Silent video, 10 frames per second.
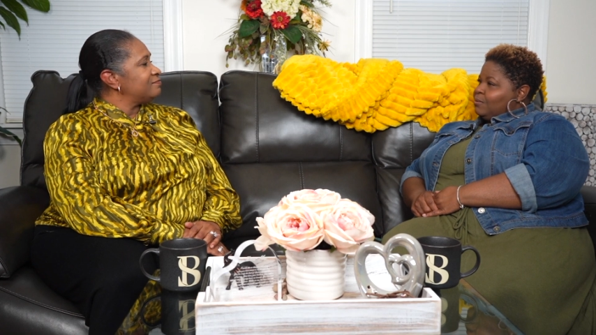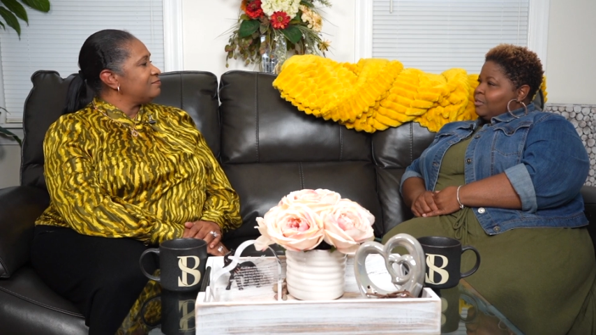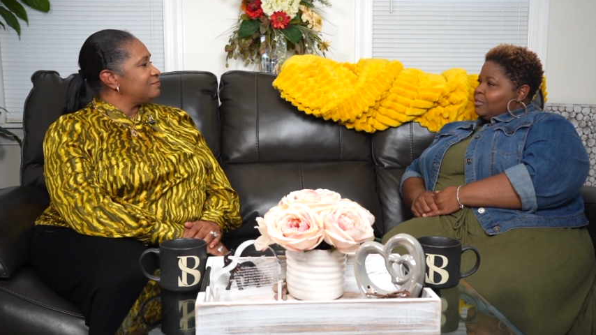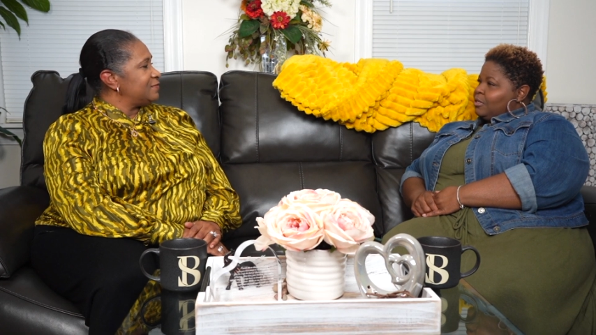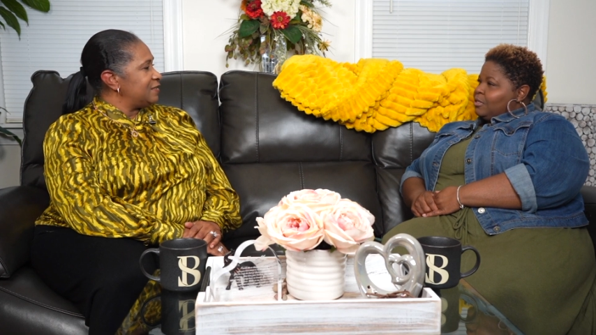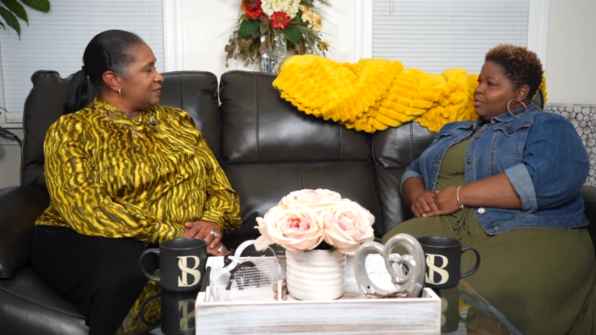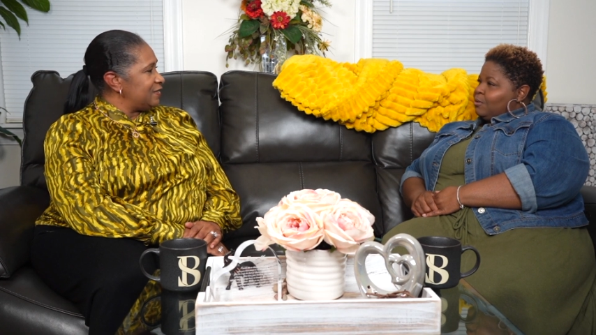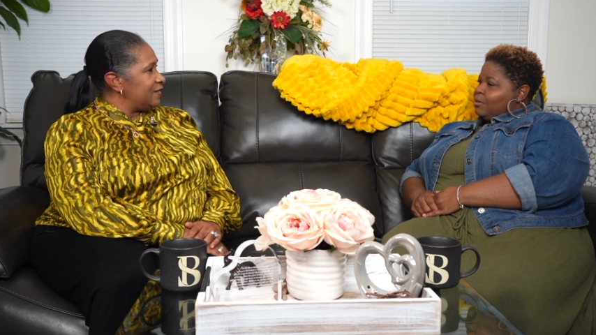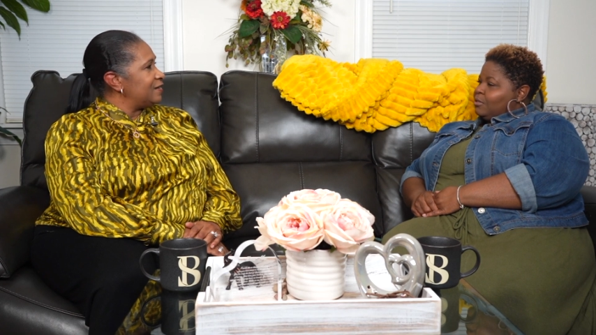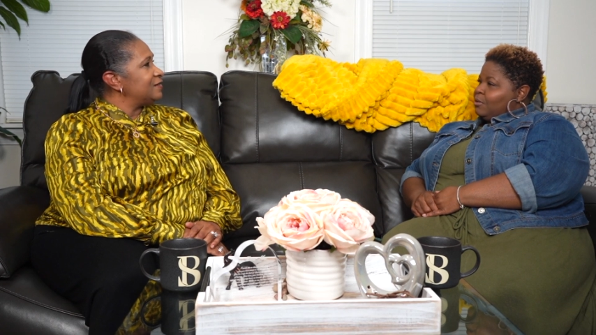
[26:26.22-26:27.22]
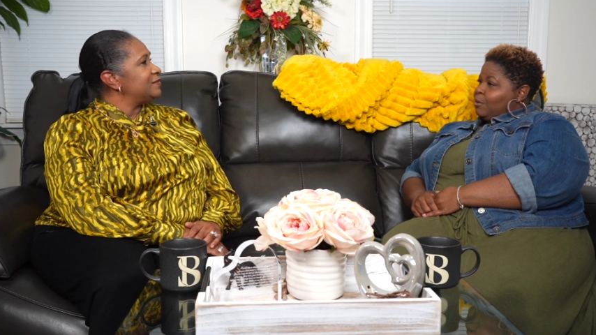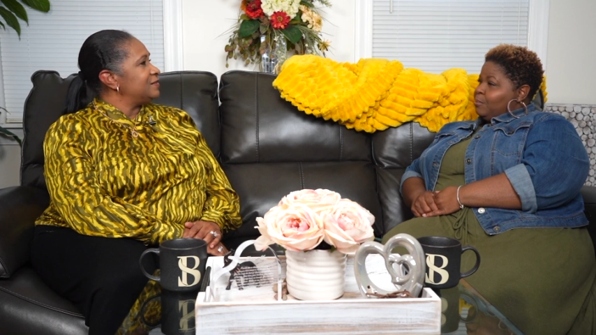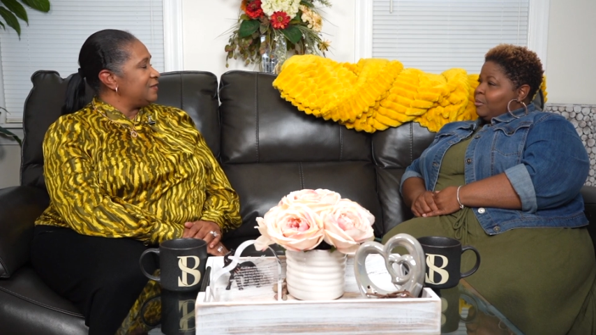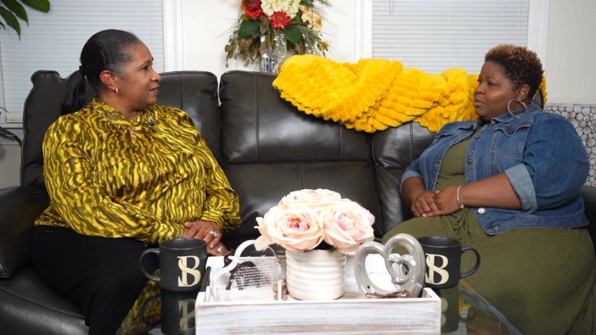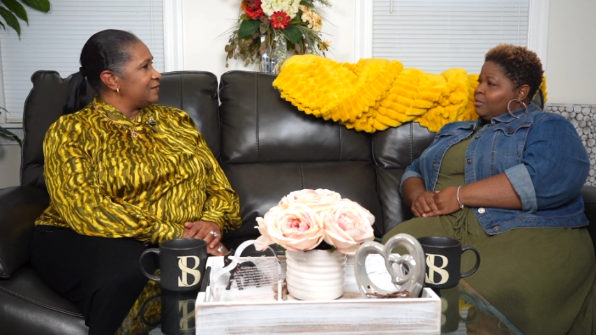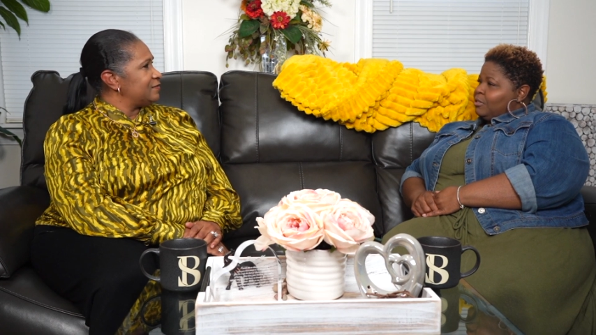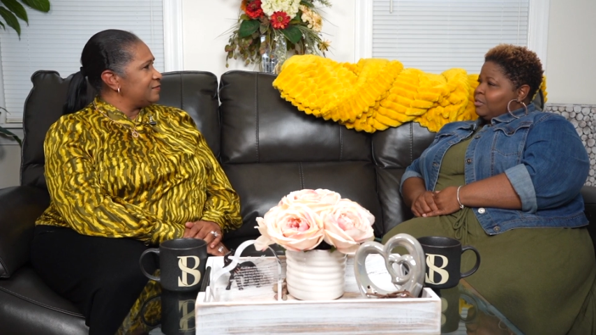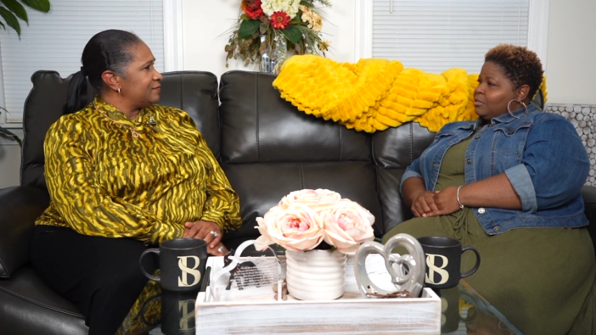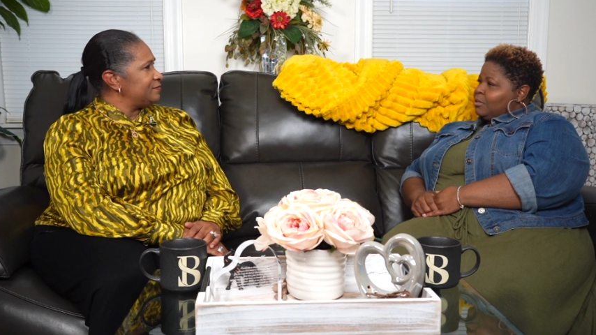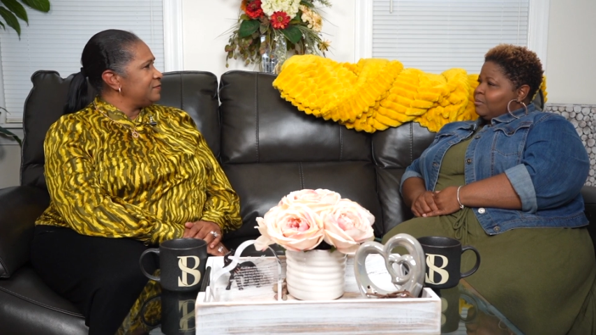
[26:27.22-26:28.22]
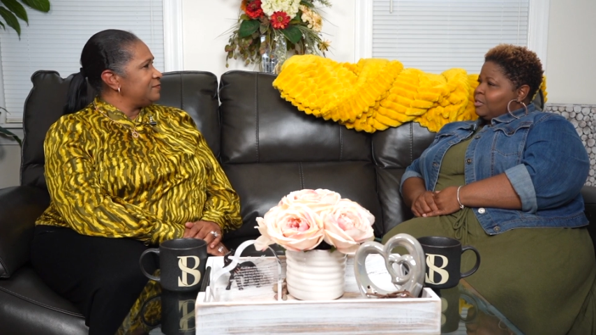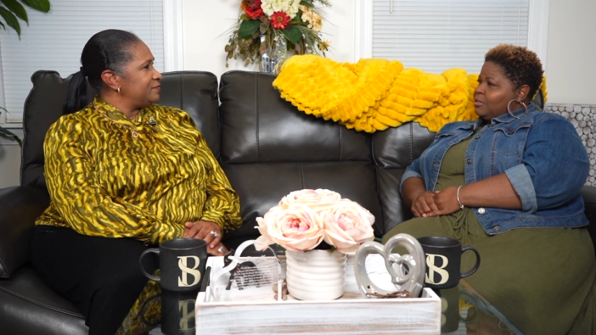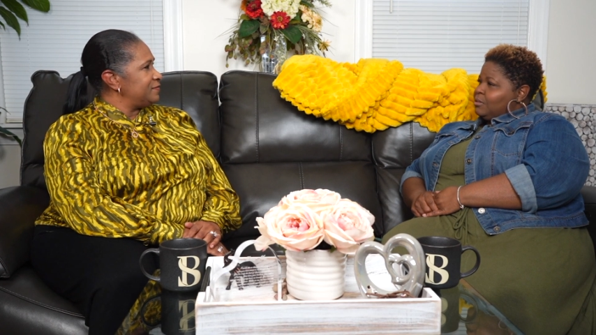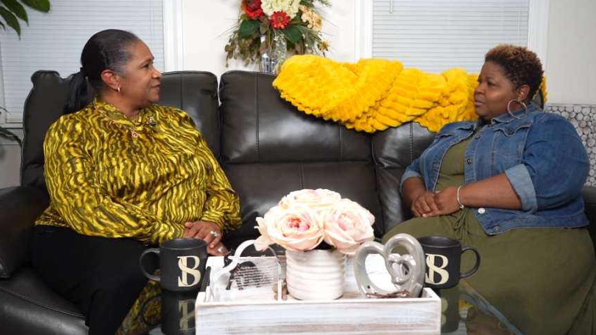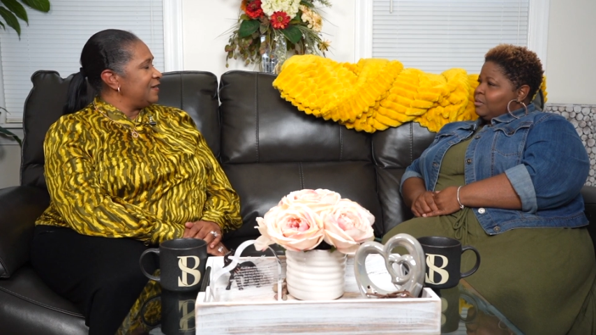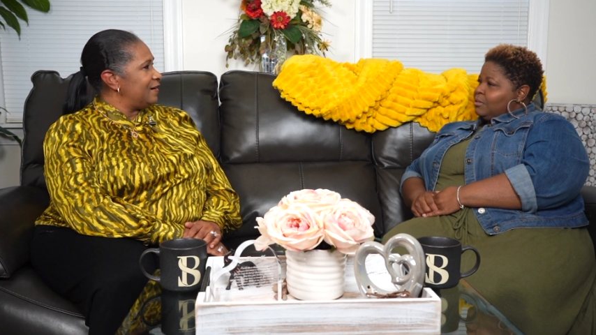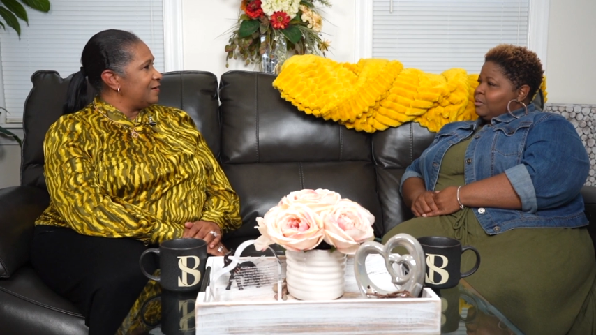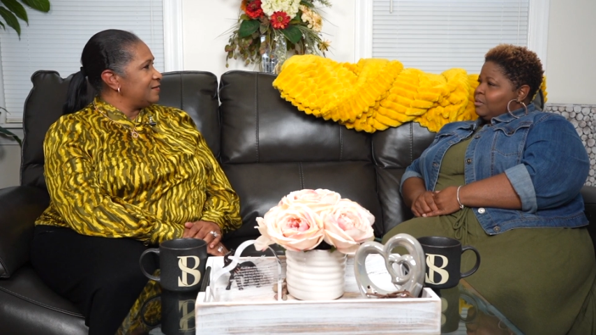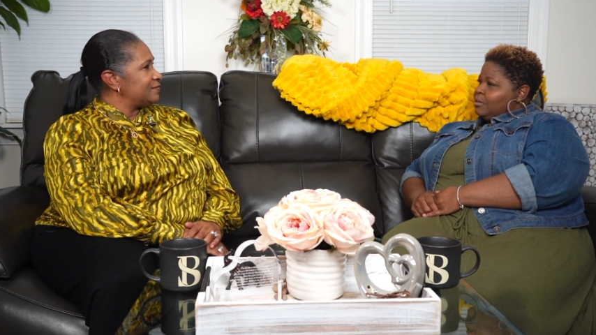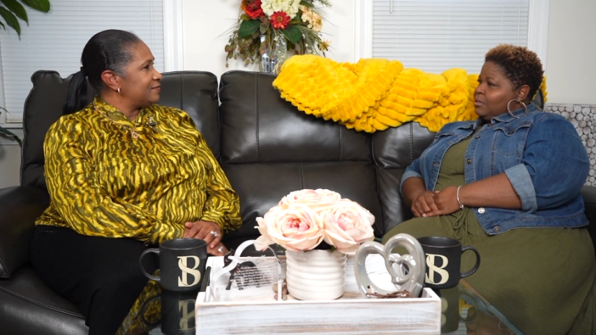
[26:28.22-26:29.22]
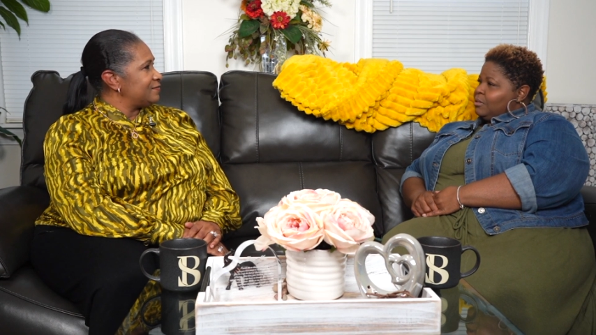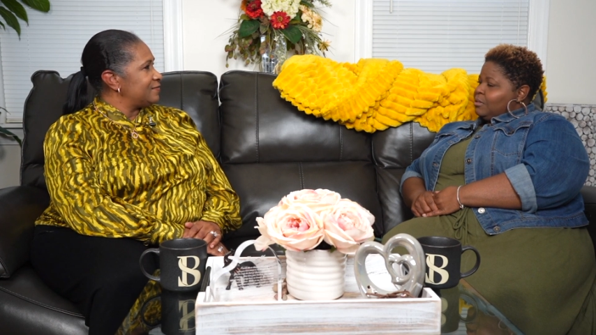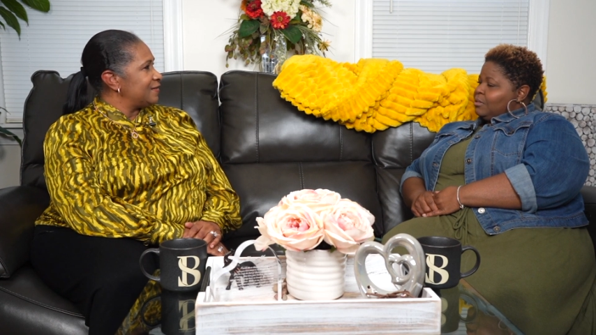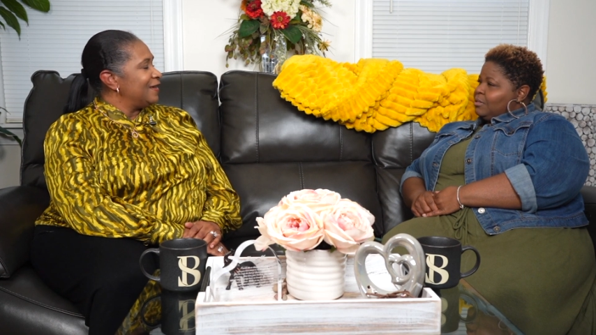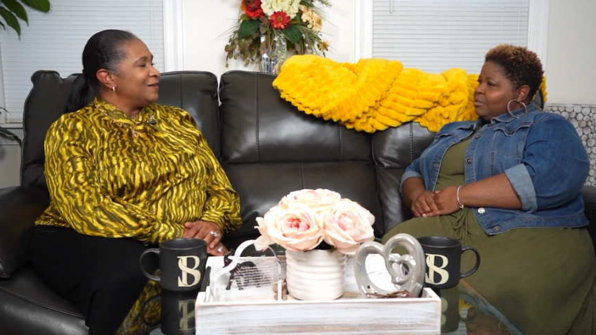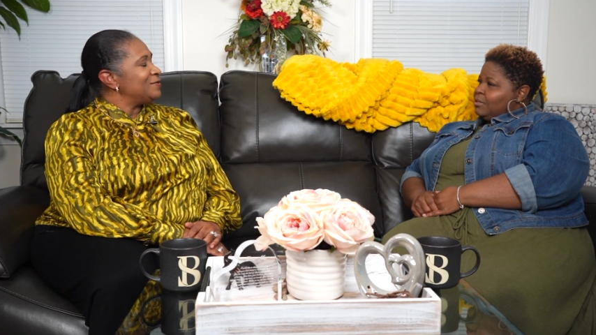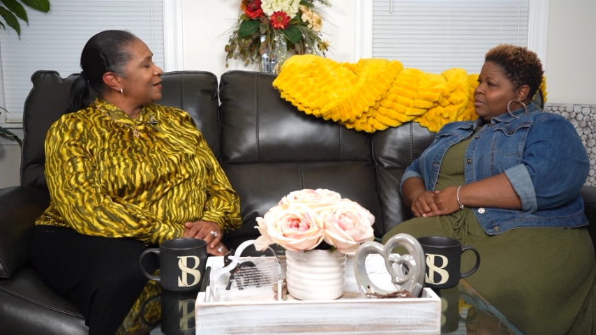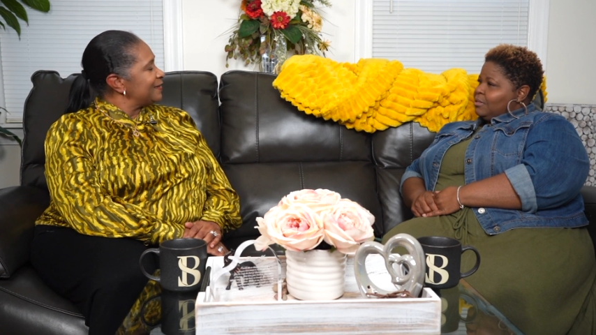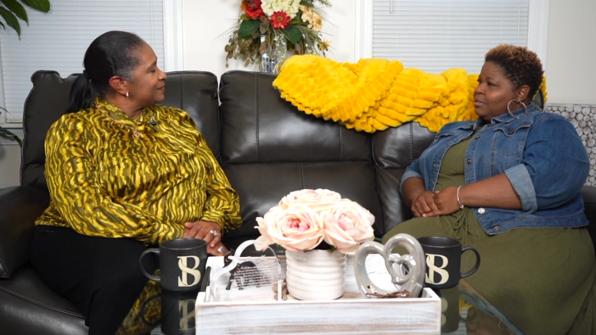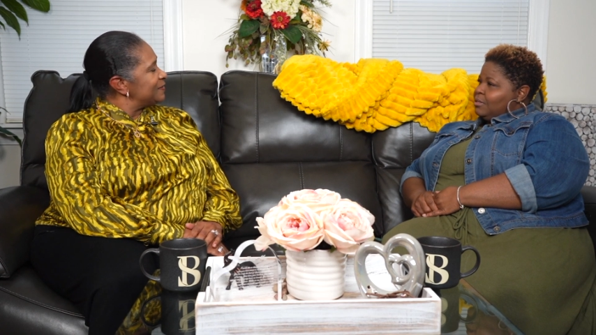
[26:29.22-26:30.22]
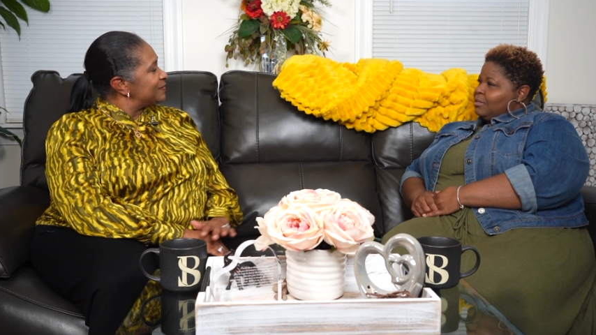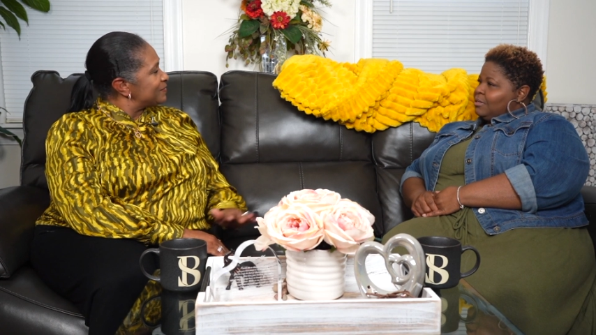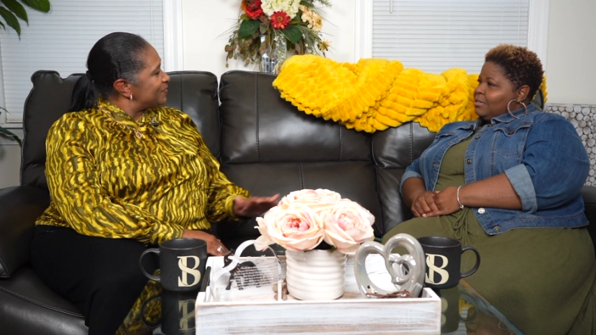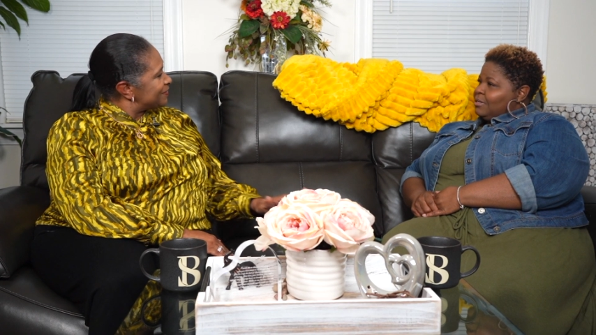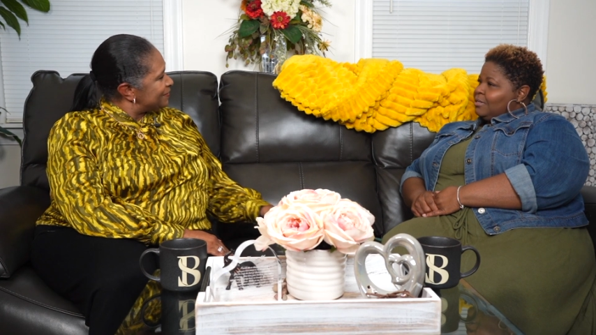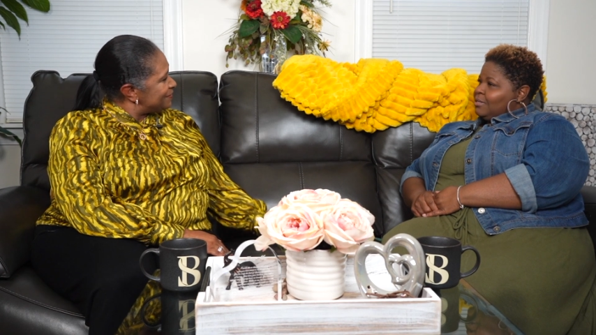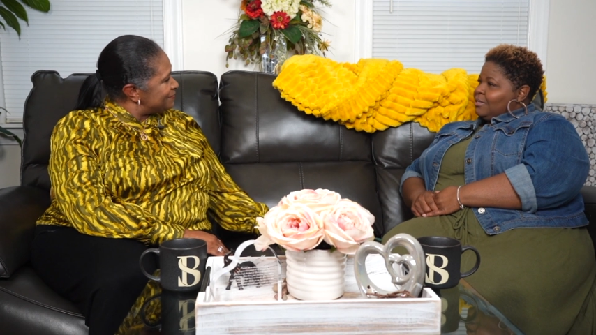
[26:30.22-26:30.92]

Speaker 1: weren't they? Yeah, or, or middle mm, yeah. or something. Yeah. You asking me some questions.